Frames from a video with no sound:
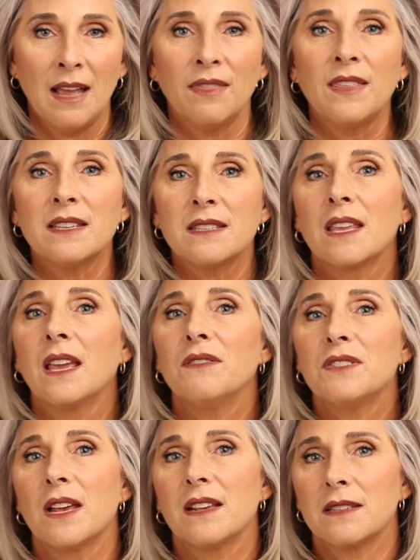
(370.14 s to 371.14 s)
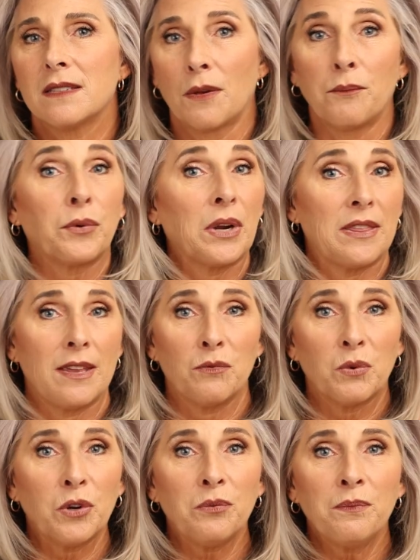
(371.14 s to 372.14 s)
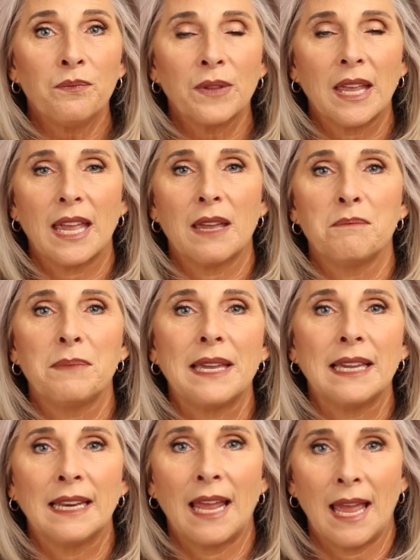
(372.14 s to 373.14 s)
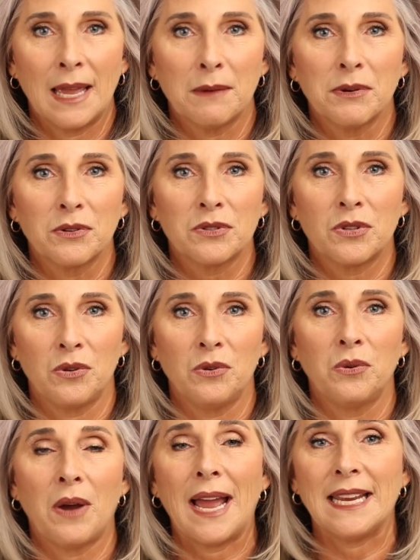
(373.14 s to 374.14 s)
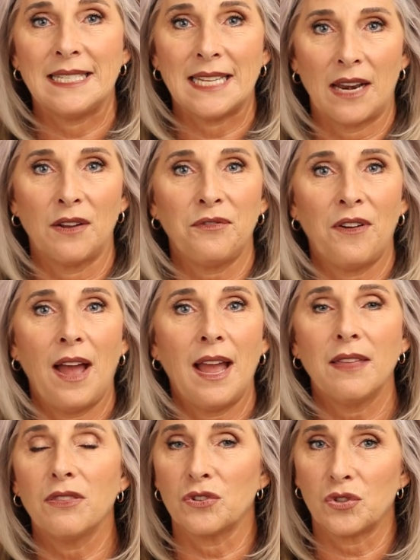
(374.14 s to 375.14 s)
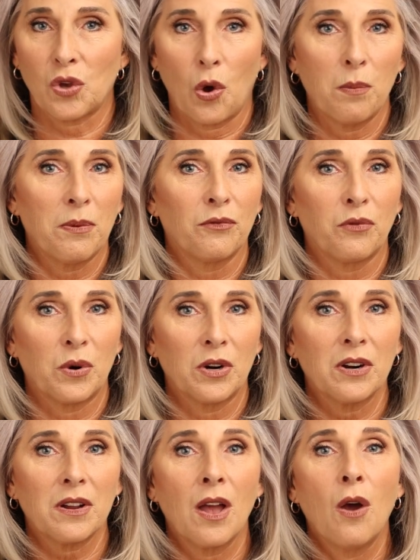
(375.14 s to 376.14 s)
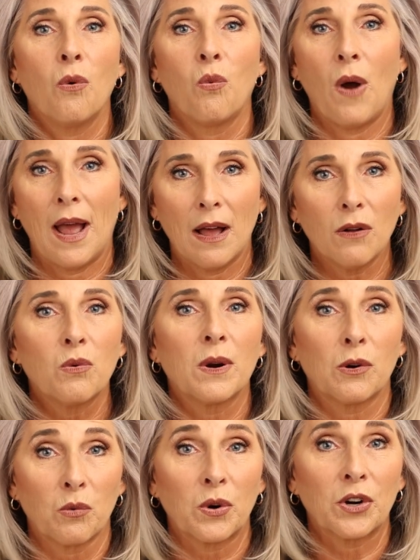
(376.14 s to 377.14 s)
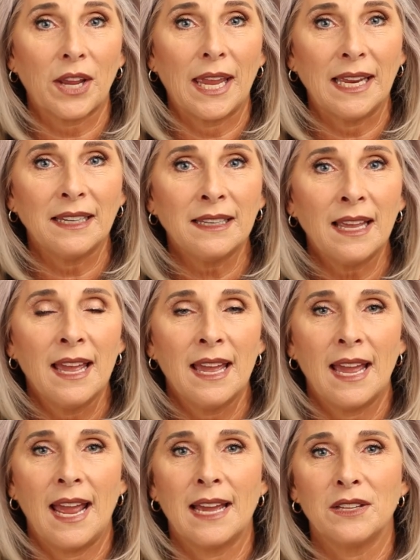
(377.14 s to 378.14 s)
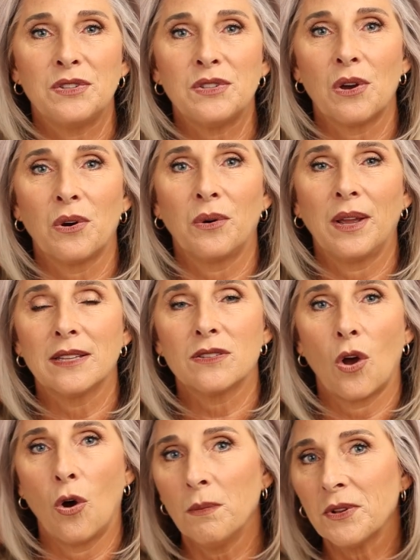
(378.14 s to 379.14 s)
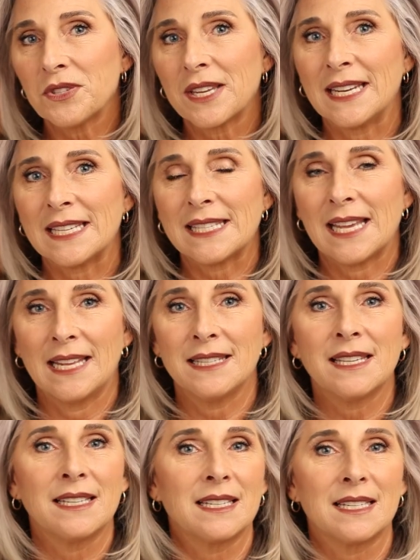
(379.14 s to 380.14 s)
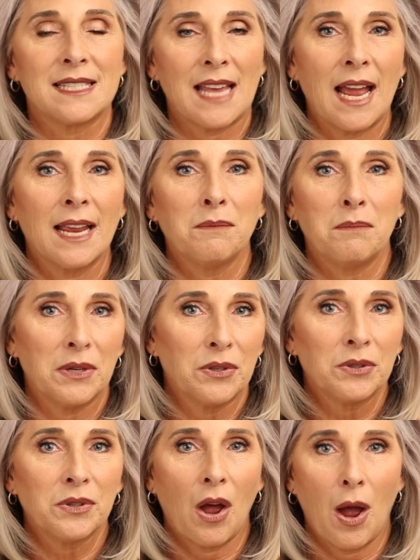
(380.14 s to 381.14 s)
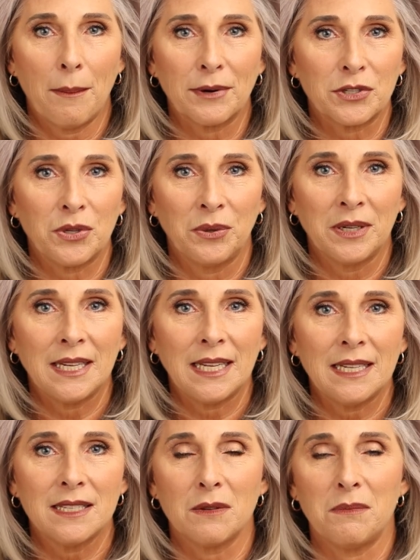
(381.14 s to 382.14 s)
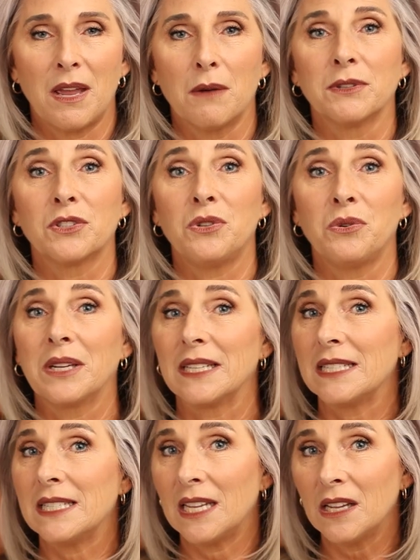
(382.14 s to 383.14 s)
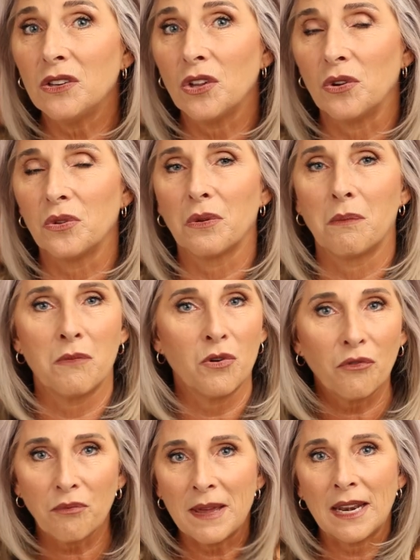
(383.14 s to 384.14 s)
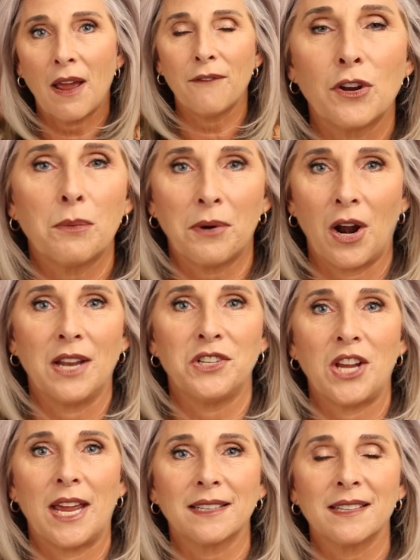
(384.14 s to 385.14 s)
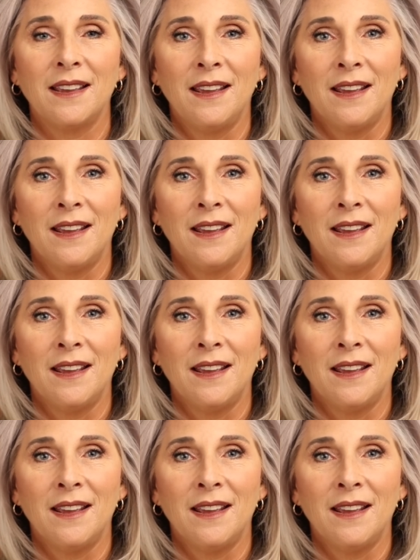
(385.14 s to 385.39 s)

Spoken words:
This gives us some breathing room in being able to identify the scope of work while we're working. And so it's almost in a sense a design build opportunity to be able to continue the movement of your project,